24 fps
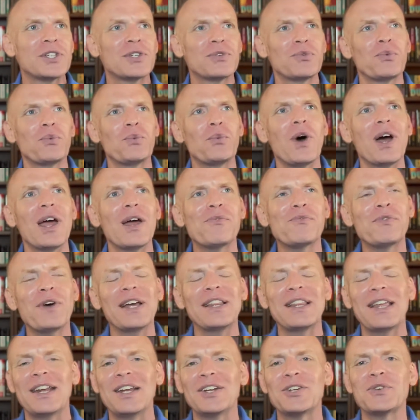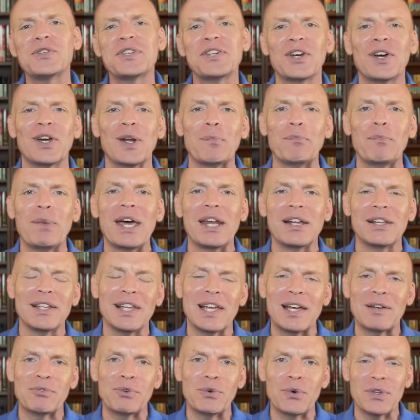Why I find that interesting on a meta
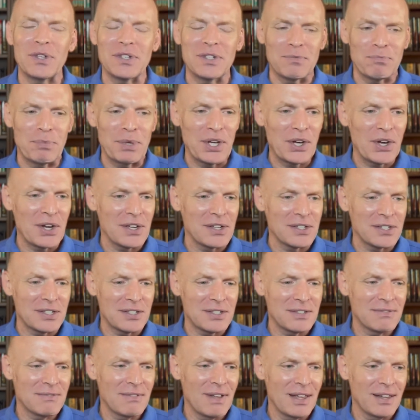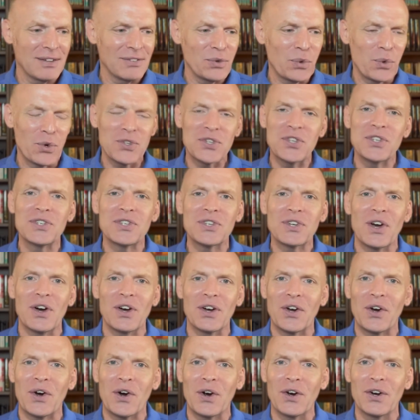level is because Orson
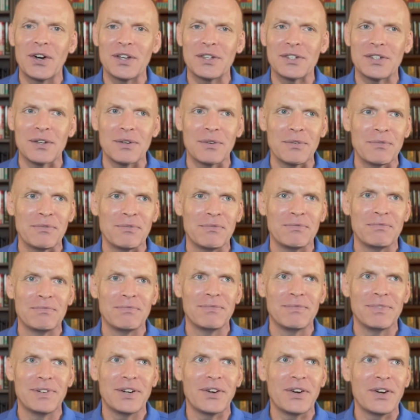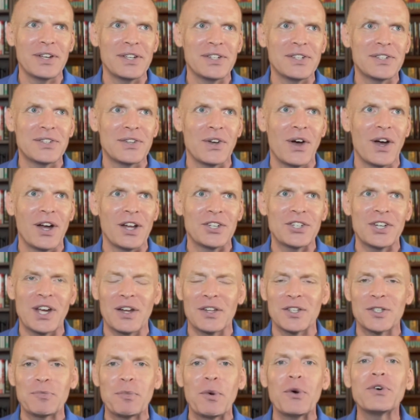Scott Card is a very staunch,
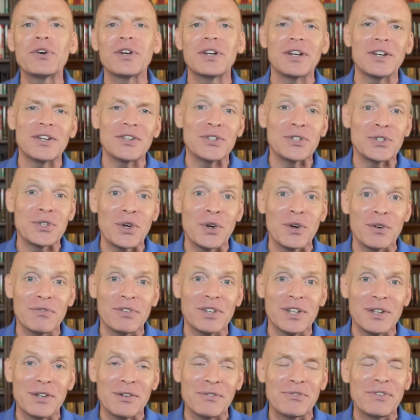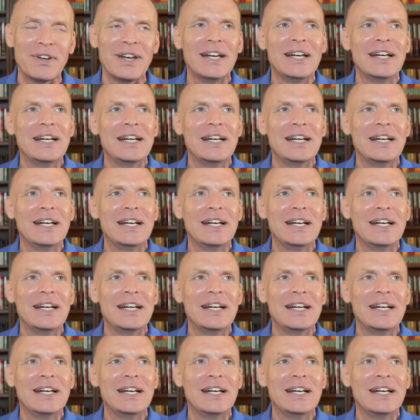outspoken conservative,